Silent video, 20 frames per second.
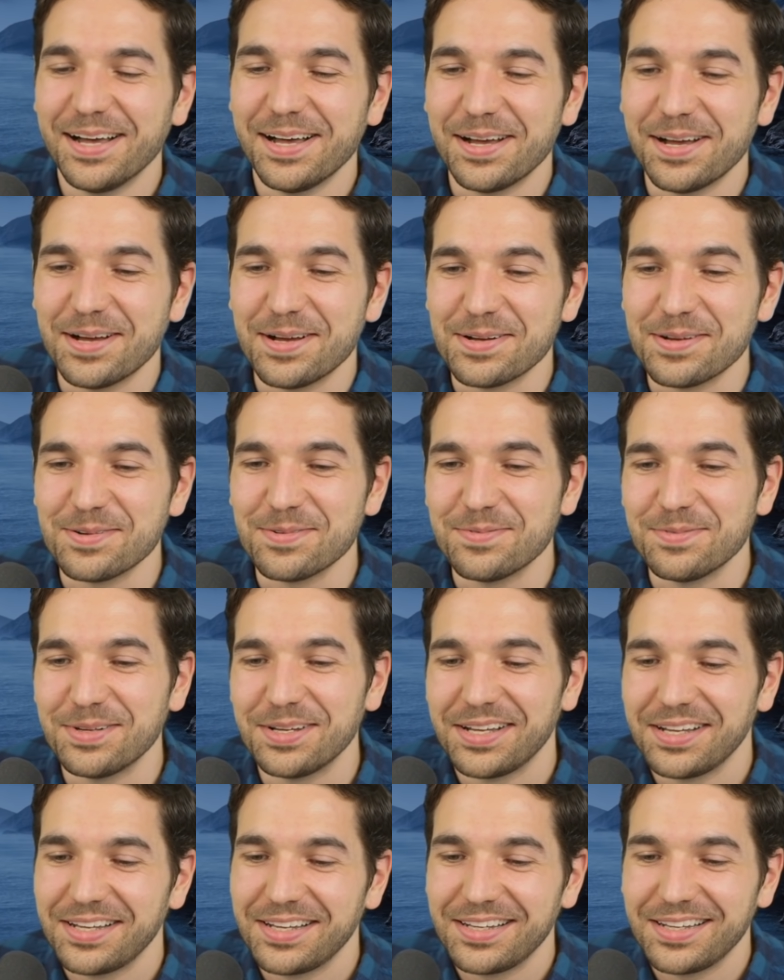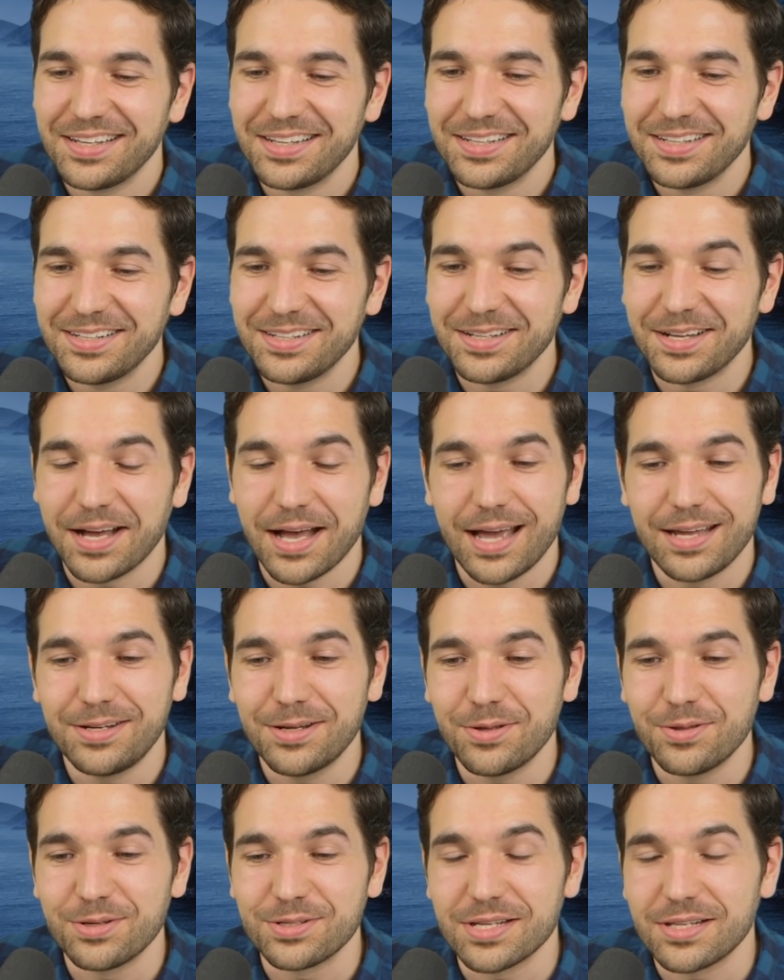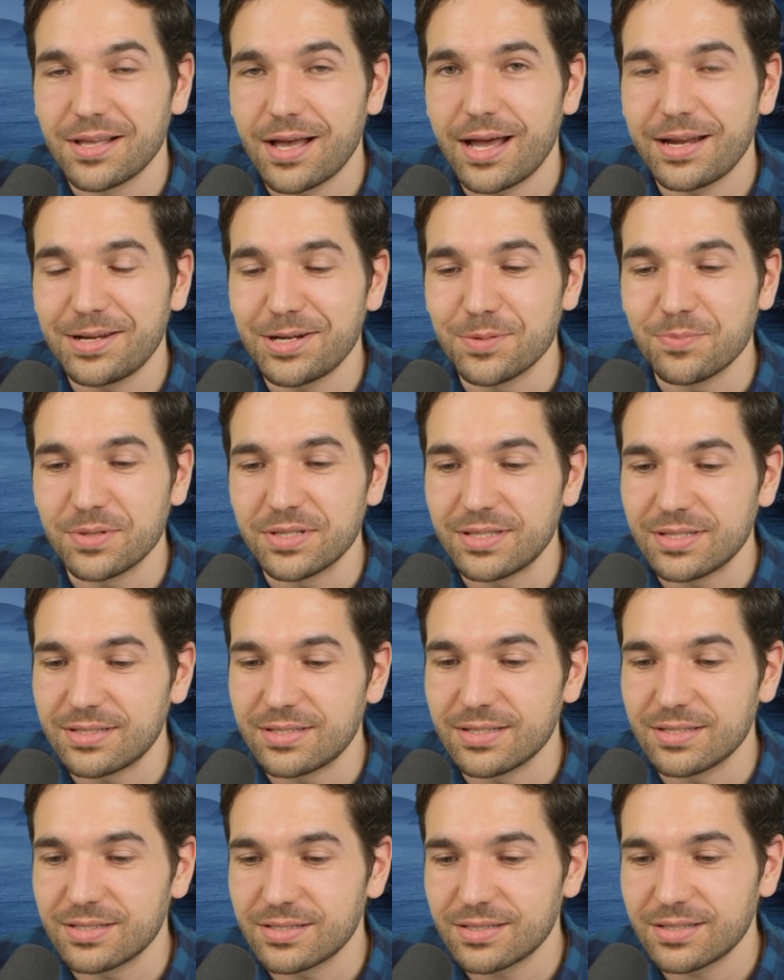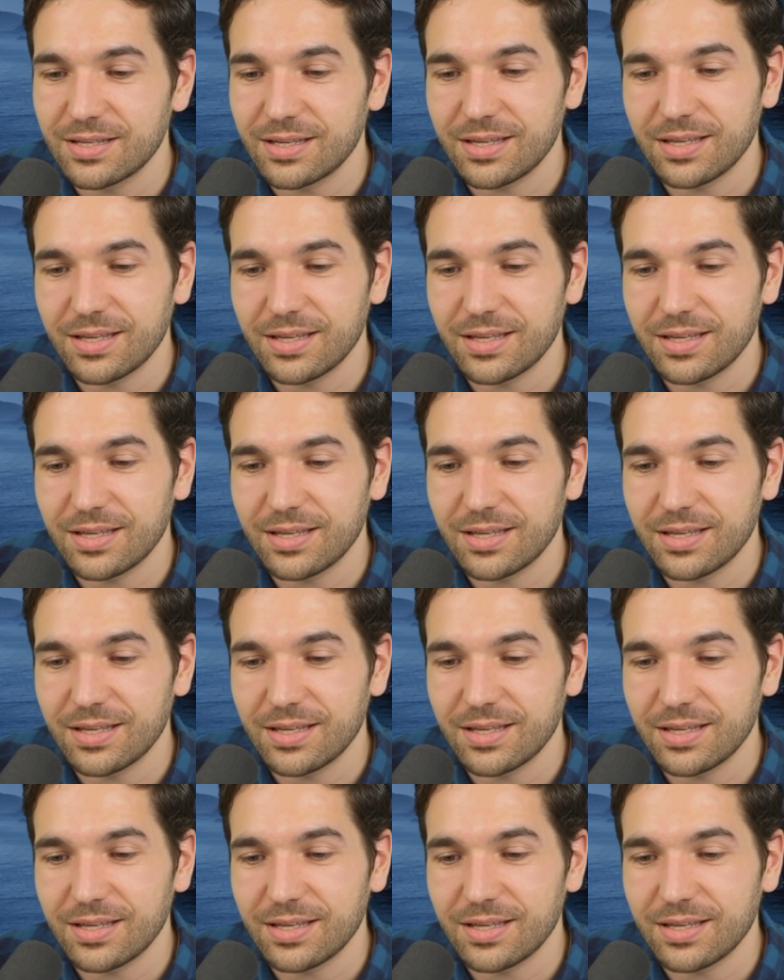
Look, I know there's a lot here, but there's